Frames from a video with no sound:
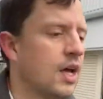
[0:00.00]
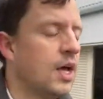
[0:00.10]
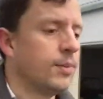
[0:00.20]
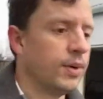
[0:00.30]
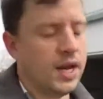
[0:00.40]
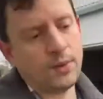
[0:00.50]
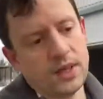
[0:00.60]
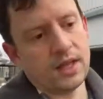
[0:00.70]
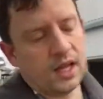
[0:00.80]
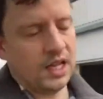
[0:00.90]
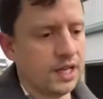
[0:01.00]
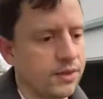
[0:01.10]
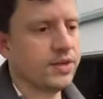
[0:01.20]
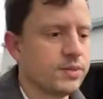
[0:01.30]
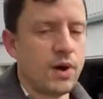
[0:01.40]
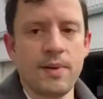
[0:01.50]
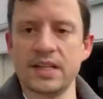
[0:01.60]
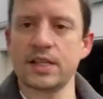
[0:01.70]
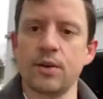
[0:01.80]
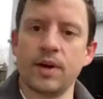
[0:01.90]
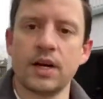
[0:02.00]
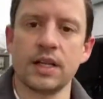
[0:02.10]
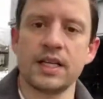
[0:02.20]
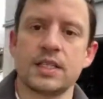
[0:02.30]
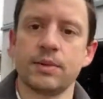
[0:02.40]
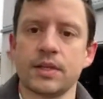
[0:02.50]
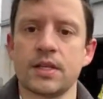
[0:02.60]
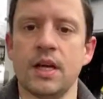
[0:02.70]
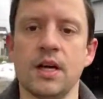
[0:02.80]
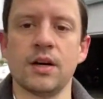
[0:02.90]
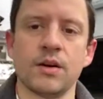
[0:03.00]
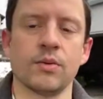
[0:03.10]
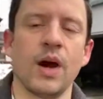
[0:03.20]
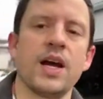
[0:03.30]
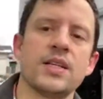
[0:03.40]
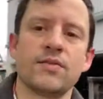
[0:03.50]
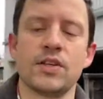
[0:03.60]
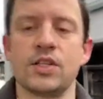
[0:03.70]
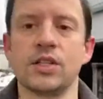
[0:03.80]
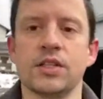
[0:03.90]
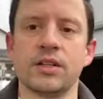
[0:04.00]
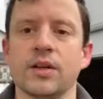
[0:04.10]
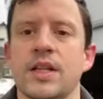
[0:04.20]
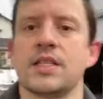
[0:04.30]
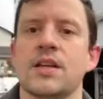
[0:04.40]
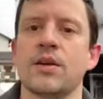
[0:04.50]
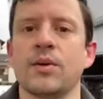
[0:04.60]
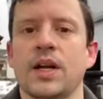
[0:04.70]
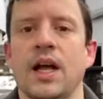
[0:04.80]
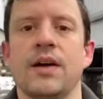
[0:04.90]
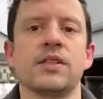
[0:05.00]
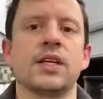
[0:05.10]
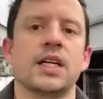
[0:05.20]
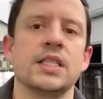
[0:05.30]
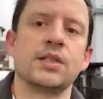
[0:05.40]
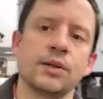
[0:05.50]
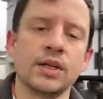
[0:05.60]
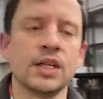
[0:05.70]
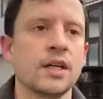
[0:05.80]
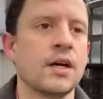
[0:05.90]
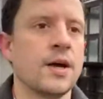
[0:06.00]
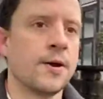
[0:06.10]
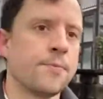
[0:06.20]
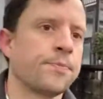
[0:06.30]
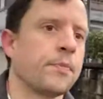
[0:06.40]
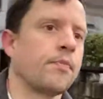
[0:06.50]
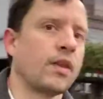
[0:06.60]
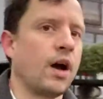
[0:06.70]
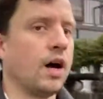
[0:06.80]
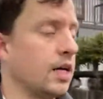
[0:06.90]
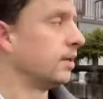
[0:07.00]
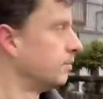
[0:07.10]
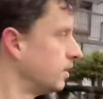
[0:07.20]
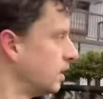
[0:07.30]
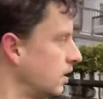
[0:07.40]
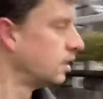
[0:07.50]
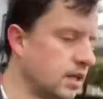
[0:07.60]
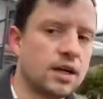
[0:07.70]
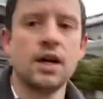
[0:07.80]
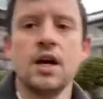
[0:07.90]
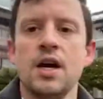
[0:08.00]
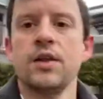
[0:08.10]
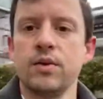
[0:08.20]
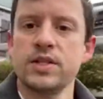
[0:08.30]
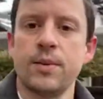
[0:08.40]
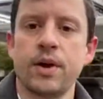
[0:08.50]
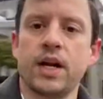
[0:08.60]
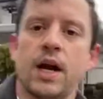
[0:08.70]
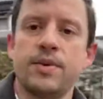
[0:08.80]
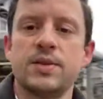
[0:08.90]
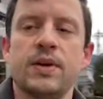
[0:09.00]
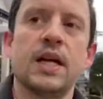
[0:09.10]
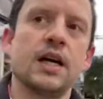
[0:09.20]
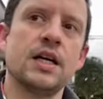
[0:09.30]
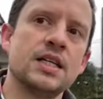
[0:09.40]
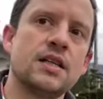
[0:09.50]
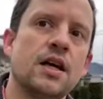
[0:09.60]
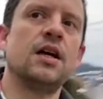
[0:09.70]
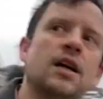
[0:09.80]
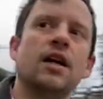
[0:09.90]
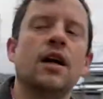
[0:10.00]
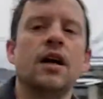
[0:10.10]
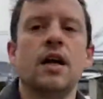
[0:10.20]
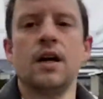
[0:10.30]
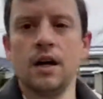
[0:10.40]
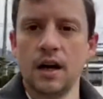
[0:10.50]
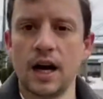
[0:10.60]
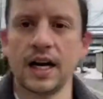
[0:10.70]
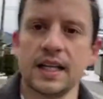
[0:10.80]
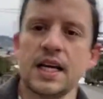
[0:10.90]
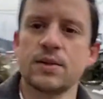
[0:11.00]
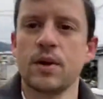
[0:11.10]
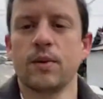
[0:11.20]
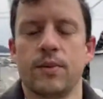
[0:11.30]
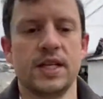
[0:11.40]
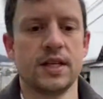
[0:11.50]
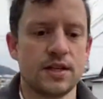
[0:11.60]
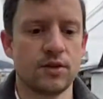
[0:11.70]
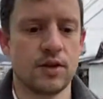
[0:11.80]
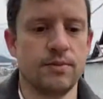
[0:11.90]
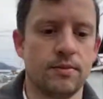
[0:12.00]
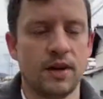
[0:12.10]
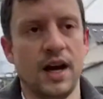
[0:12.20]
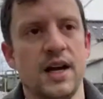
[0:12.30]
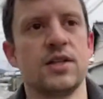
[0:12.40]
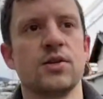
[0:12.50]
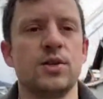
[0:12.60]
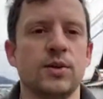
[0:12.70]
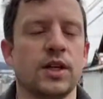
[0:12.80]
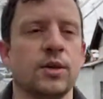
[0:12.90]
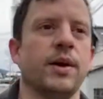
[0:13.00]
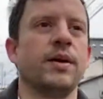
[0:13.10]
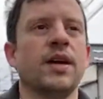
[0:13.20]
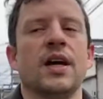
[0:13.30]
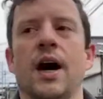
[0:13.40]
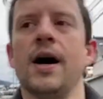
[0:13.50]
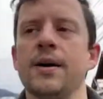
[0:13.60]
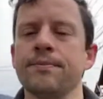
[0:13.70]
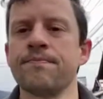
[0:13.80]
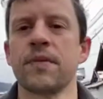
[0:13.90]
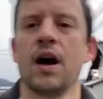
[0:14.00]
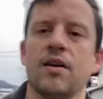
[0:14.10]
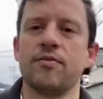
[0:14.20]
But anyway, the reason why I'm asking you about collectibles, Rise of the Shield Hero, that's another one I'll have to look into. The reason I bring it up is because last week when we did the stream, I showed you a little bit of